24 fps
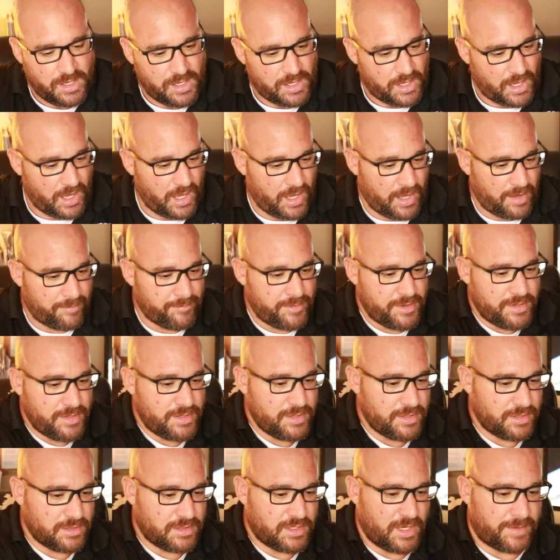
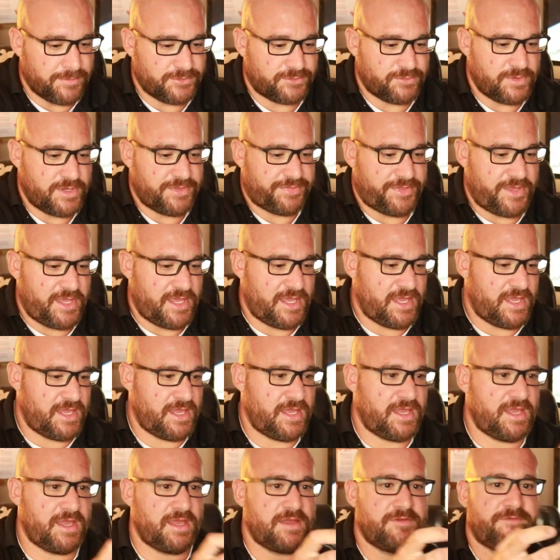Comes with
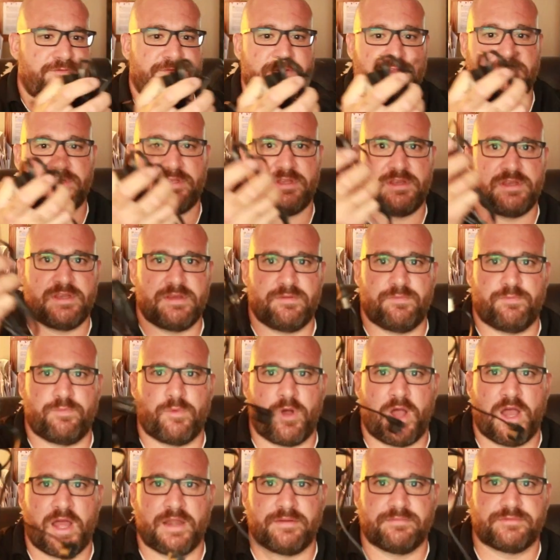a 50
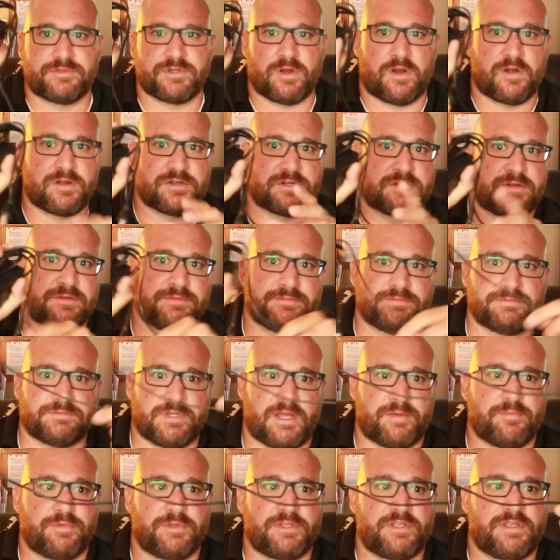watt charger,
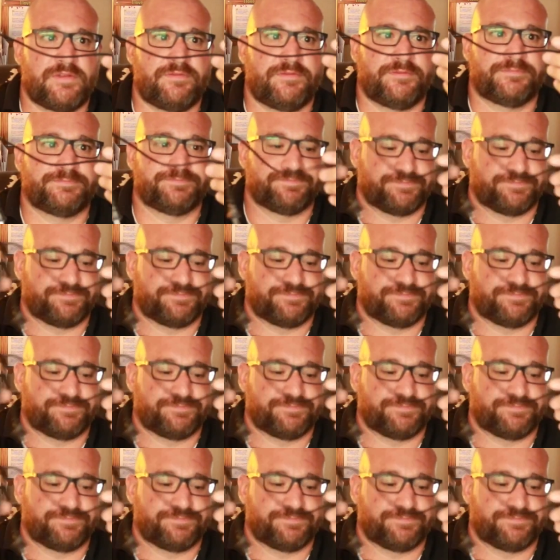I believe.